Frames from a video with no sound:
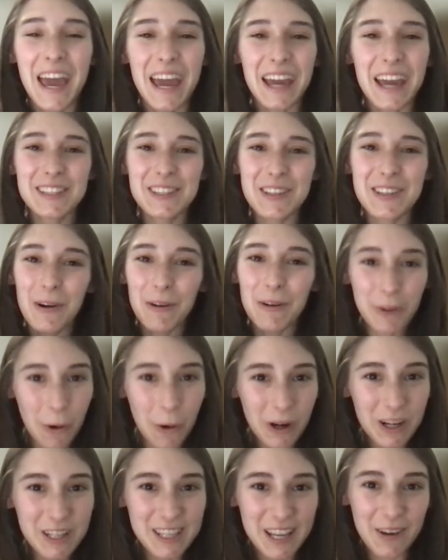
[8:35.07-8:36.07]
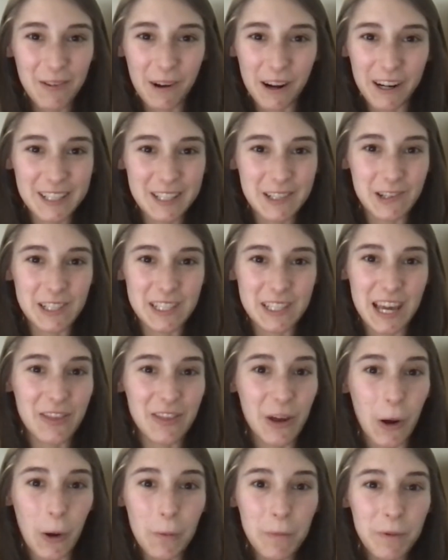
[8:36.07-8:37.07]
And so of course I wanted to
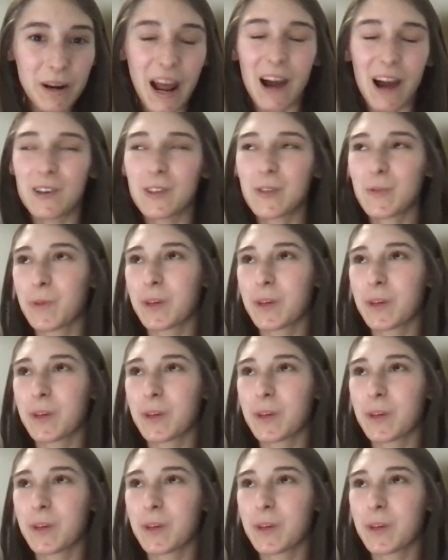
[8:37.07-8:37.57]
attend the open house